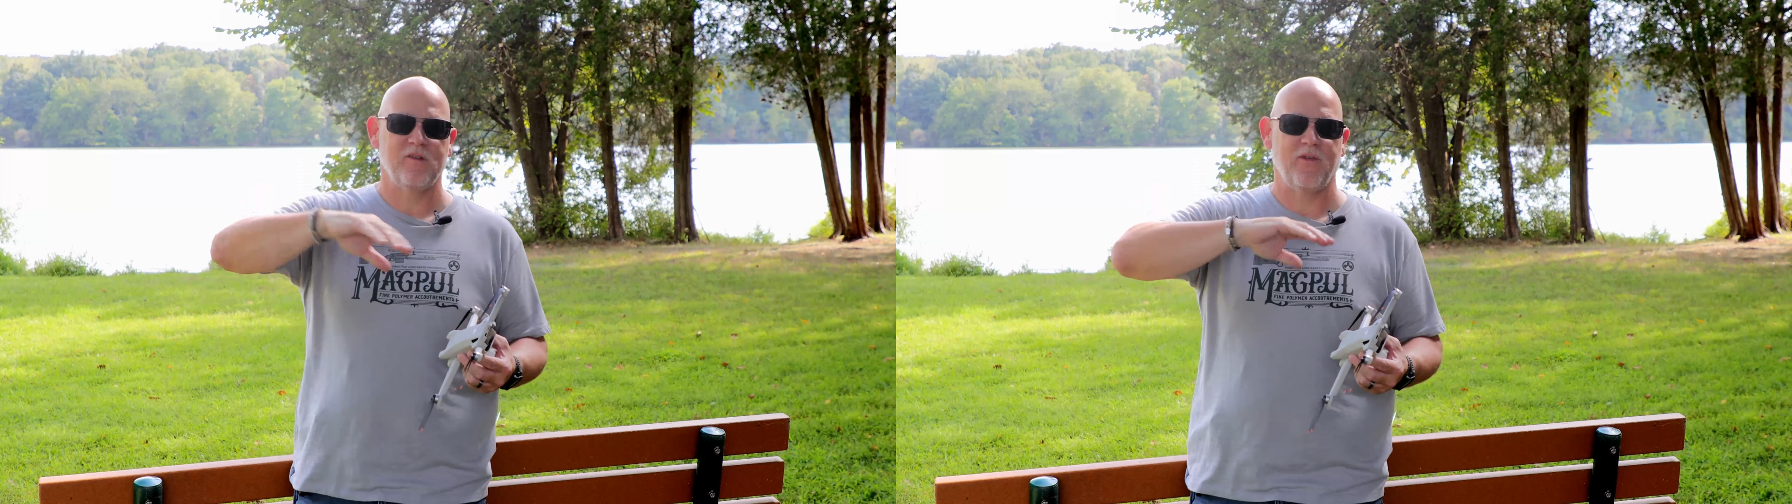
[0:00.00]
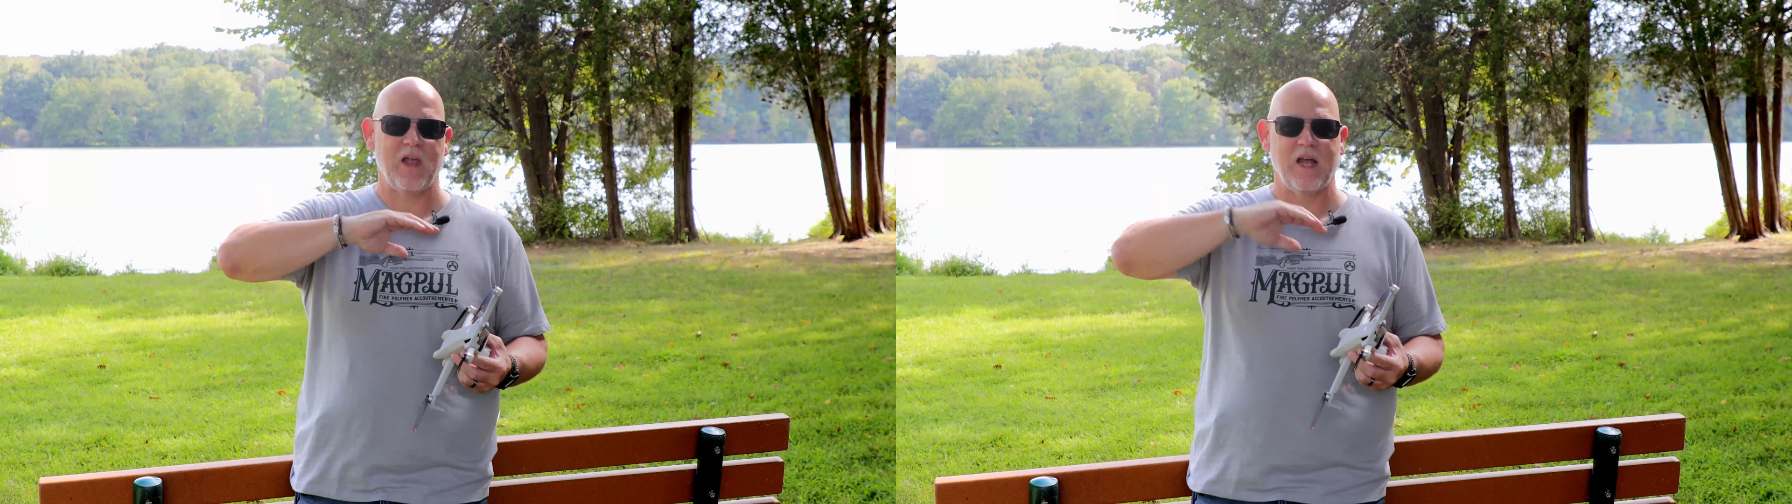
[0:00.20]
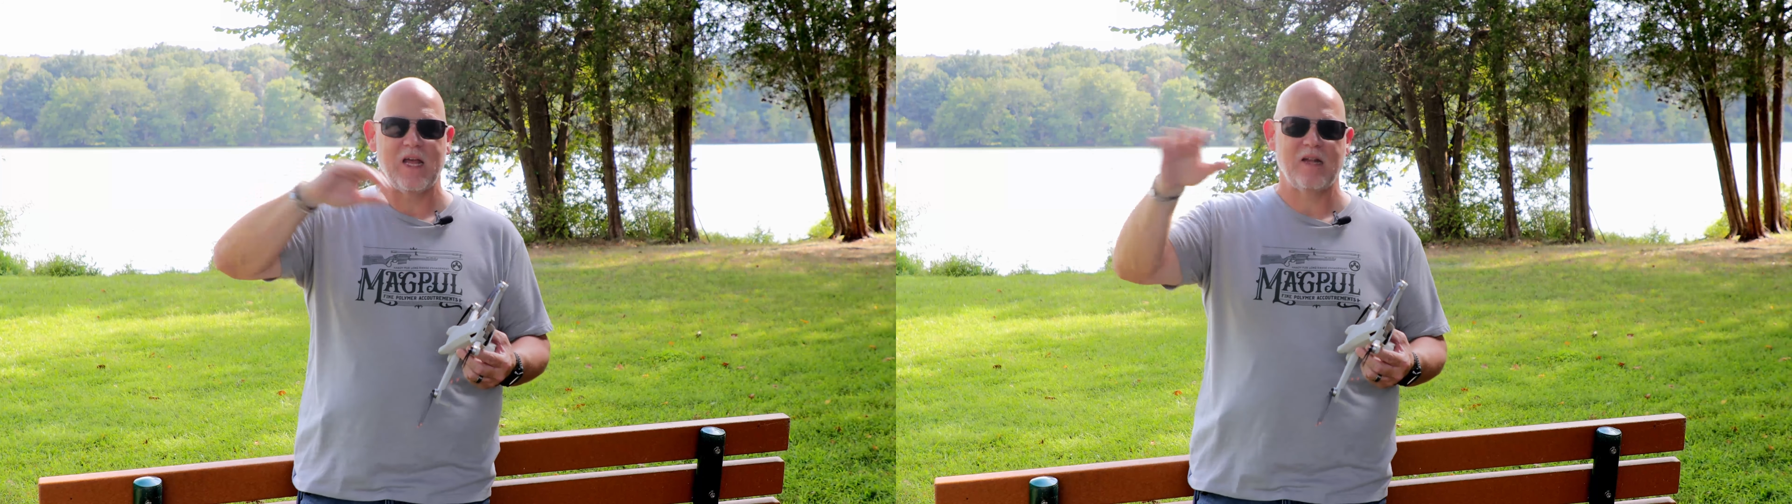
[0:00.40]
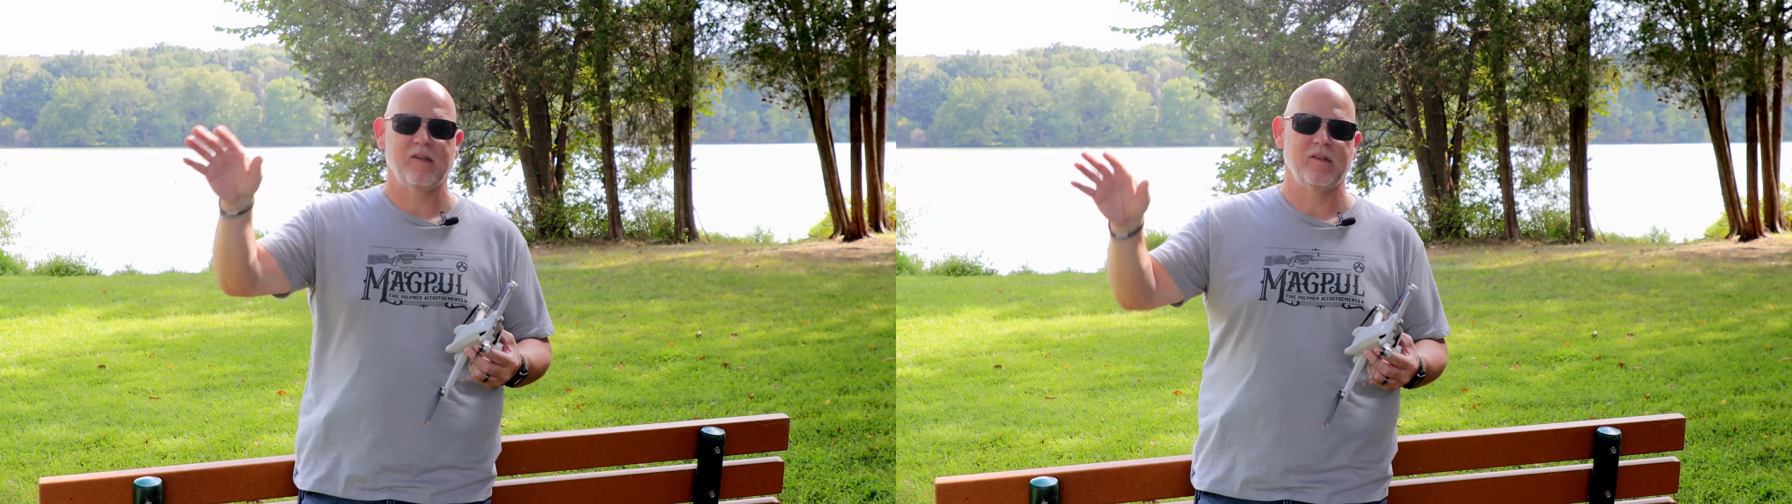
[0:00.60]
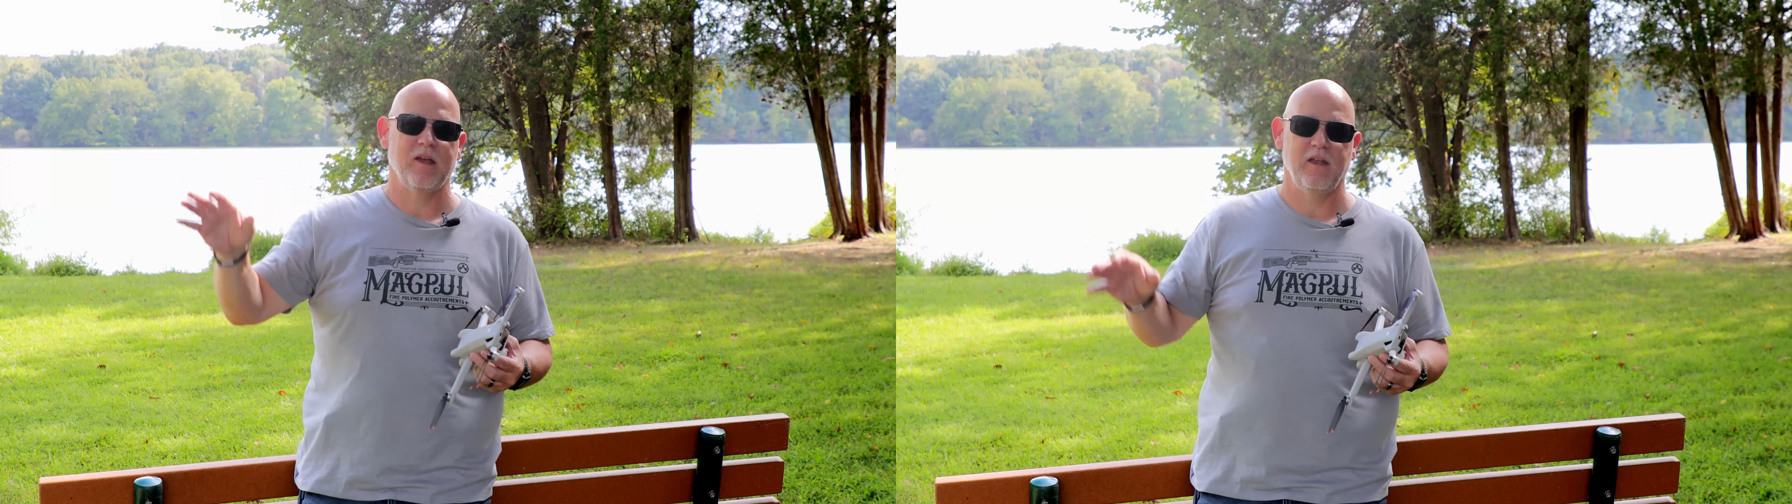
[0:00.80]
fly it out
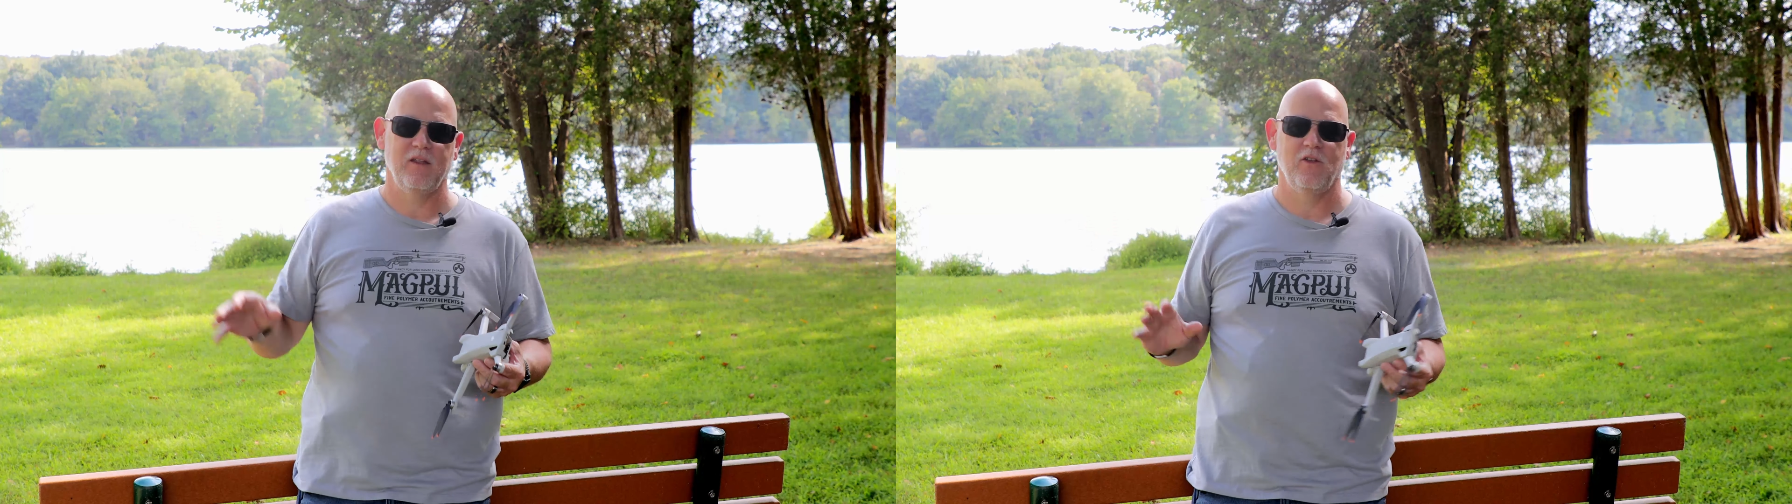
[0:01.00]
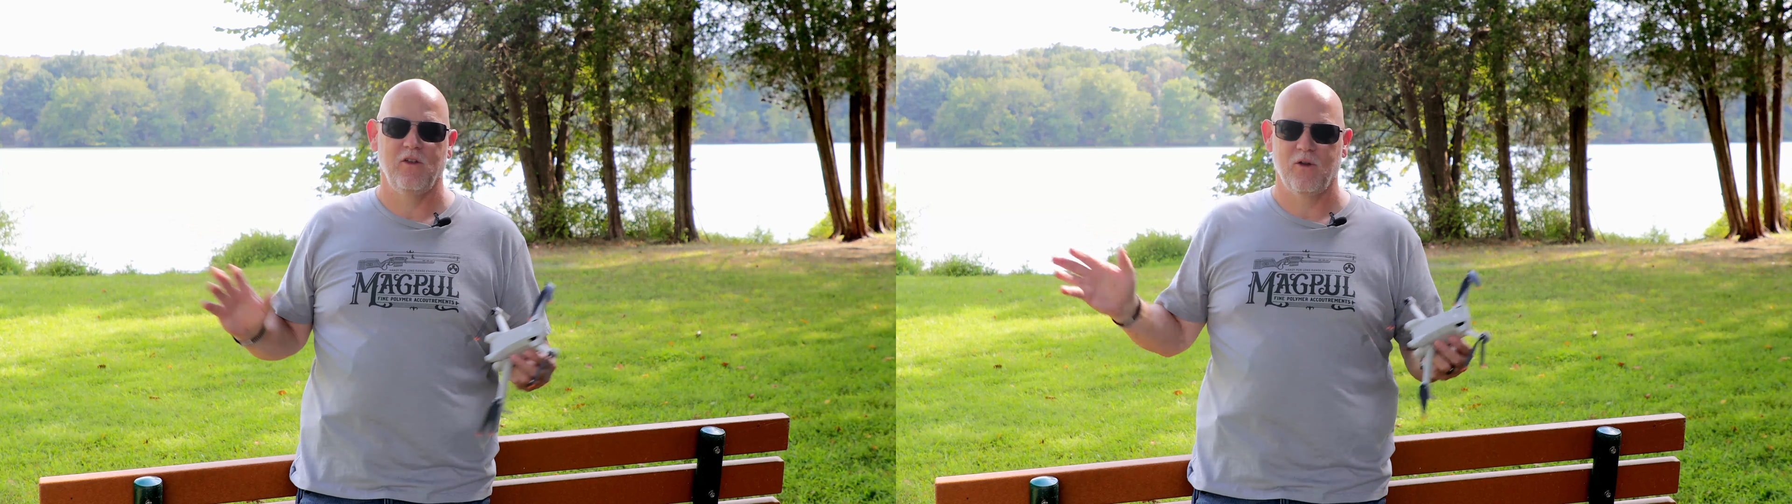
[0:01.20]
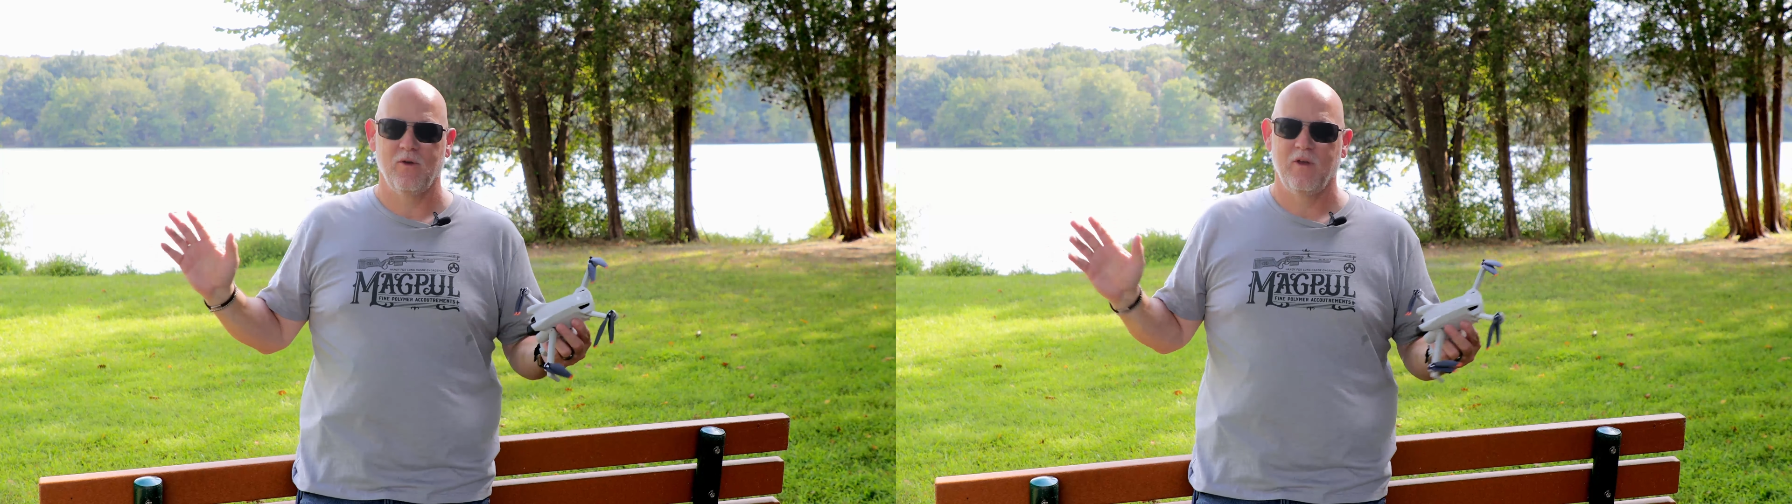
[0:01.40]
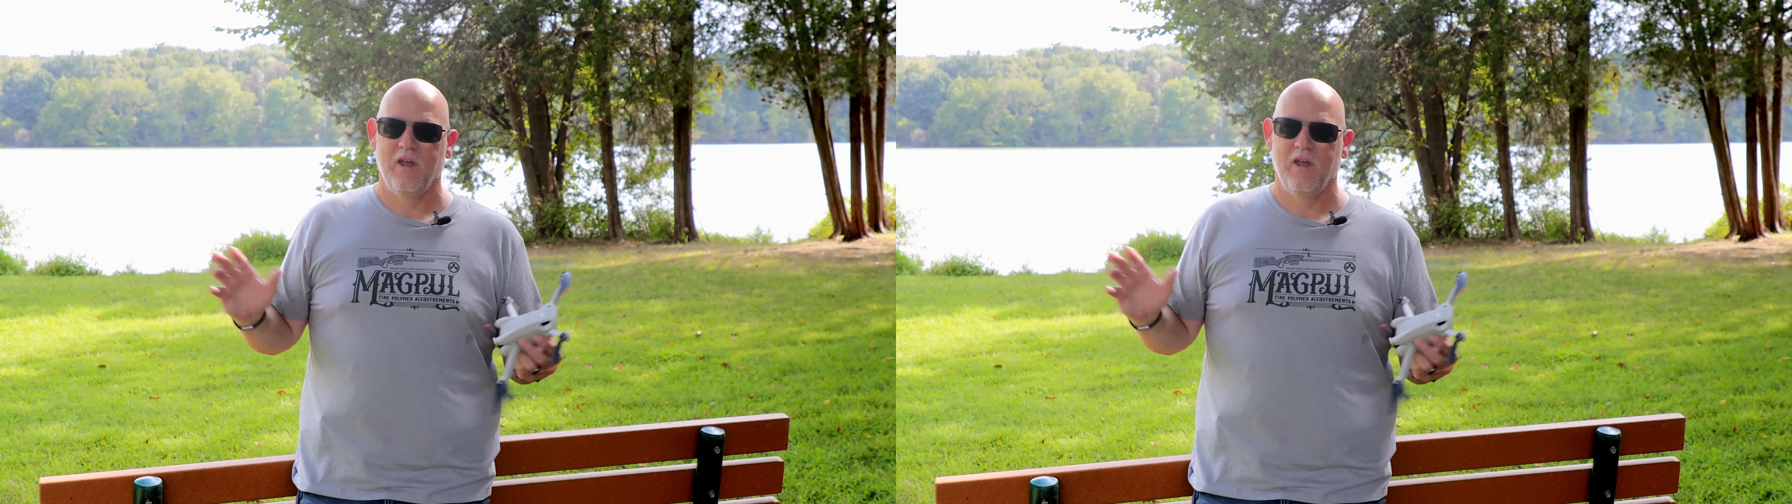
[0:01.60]
of sight, and